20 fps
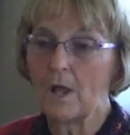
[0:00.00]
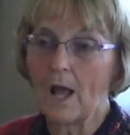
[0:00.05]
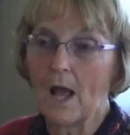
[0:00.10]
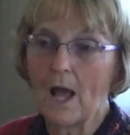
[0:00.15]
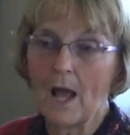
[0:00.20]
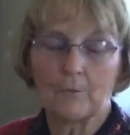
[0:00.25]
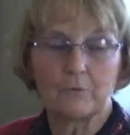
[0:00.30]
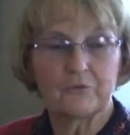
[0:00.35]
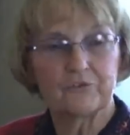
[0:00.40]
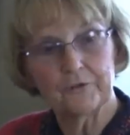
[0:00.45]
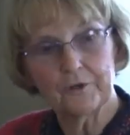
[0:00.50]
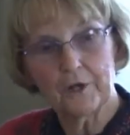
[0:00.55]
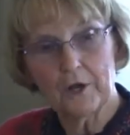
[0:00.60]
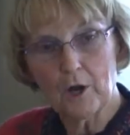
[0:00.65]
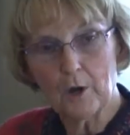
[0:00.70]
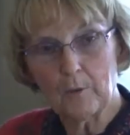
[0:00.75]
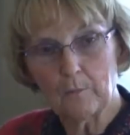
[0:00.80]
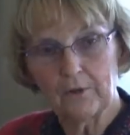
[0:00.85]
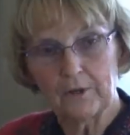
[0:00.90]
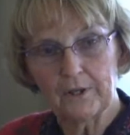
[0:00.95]
I was an
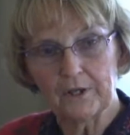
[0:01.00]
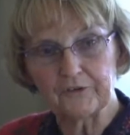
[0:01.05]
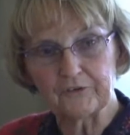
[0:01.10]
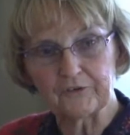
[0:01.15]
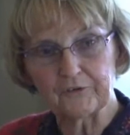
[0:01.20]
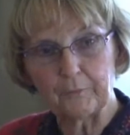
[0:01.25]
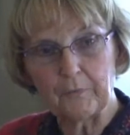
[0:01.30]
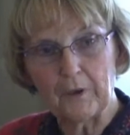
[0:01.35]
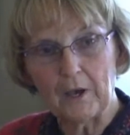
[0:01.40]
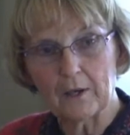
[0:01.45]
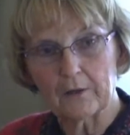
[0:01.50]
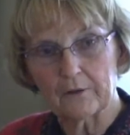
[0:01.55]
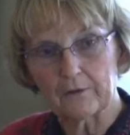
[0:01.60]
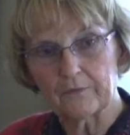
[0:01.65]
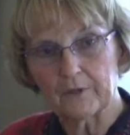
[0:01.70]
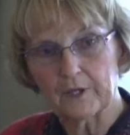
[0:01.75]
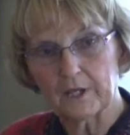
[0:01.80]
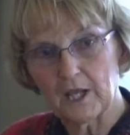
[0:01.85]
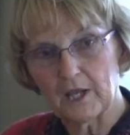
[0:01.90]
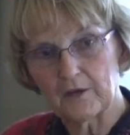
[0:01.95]
airplane spotter
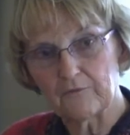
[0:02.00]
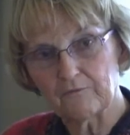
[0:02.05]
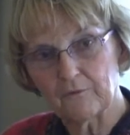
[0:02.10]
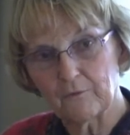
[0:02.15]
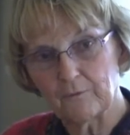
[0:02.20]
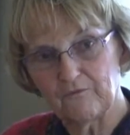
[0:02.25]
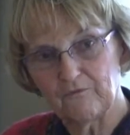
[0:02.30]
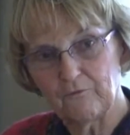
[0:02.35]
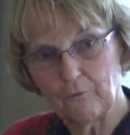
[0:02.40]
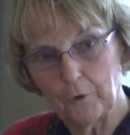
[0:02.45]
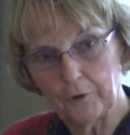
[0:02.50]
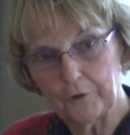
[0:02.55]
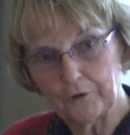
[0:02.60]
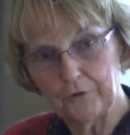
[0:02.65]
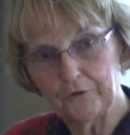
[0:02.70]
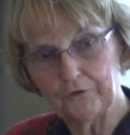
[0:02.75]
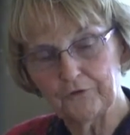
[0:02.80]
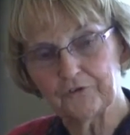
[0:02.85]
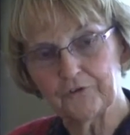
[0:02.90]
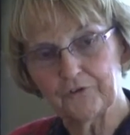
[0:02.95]
that came from Fort
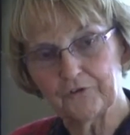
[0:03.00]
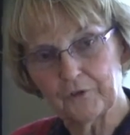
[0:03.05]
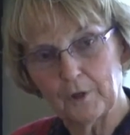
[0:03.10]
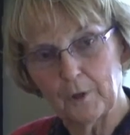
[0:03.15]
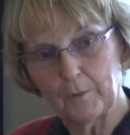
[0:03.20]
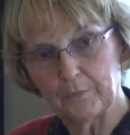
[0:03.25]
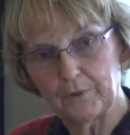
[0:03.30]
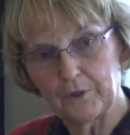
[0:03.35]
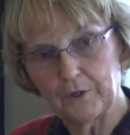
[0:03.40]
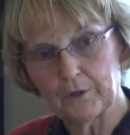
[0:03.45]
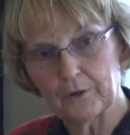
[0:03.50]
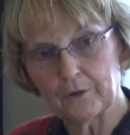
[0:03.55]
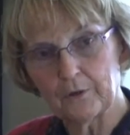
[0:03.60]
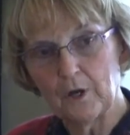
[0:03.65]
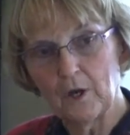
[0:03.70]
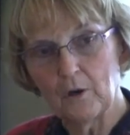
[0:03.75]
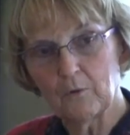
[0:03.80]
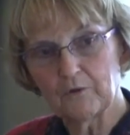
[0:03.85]
Eustis up here